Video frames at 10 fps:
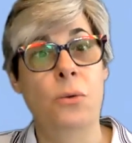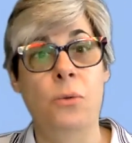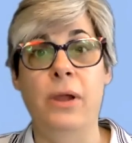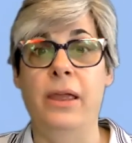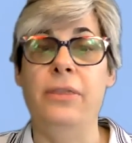
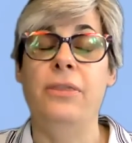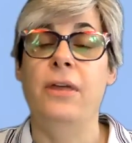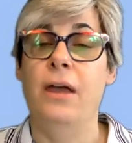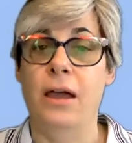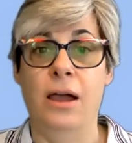with
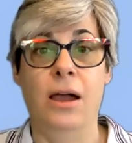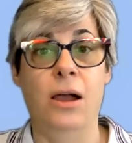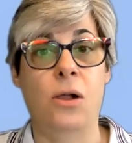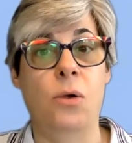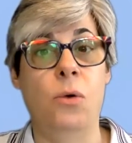
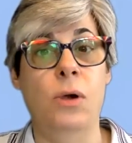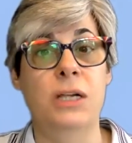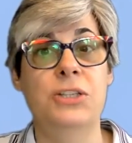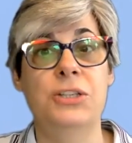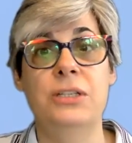a
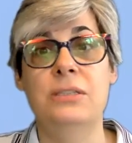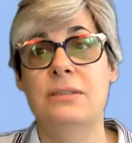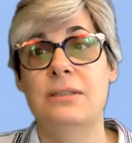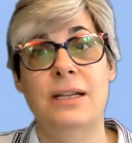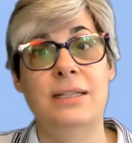question,